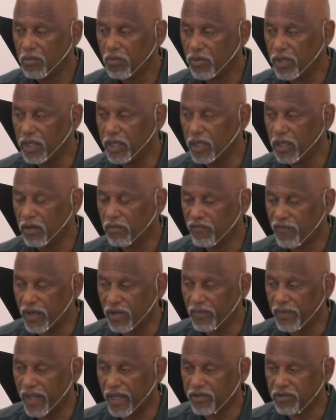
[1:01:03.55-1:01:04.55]
We uh,
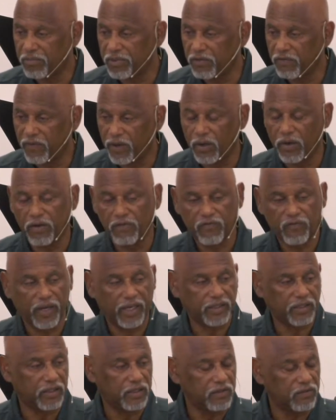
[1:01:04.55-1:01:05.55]
found that to be very
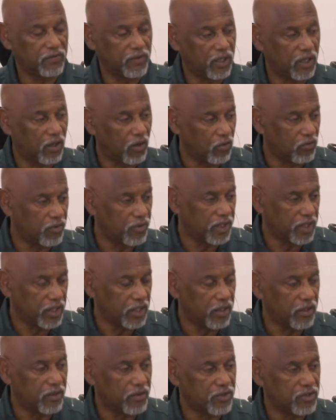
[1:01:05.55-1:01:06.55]
effective uh, over the
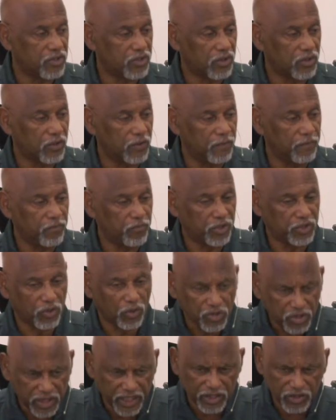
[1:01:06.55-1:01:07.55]
years. So put
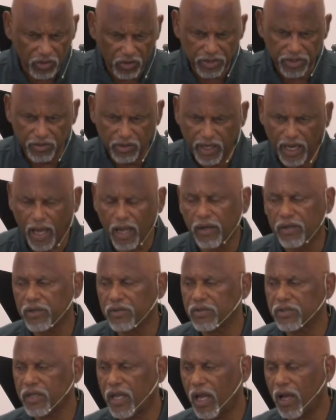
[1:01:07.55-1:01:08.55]
those things on your
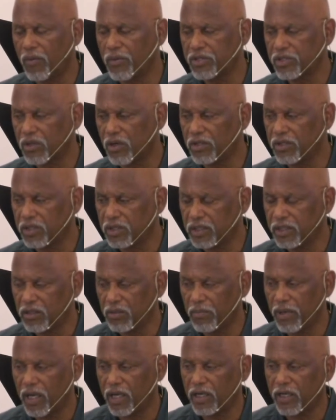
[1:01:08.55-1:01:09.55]
calendars now. We start to think
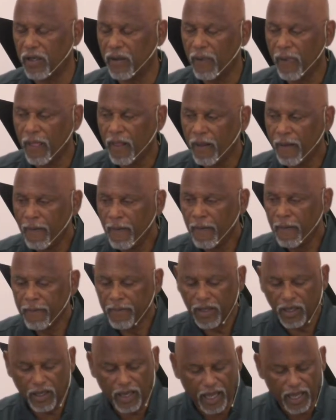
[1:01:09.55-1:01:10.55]
about it.
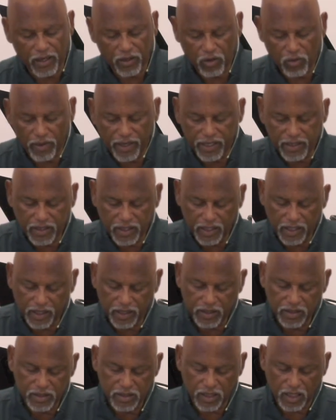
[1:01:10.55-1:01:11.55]
A lot of great
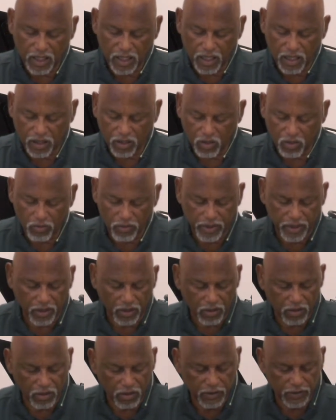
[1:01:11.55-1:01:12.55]
things uh, are going
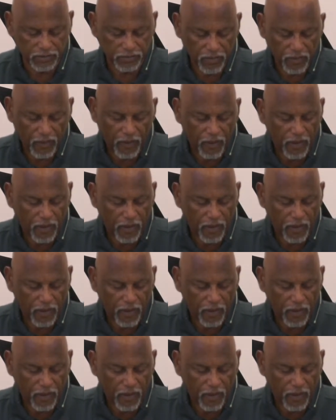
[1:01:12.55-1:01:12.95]
on.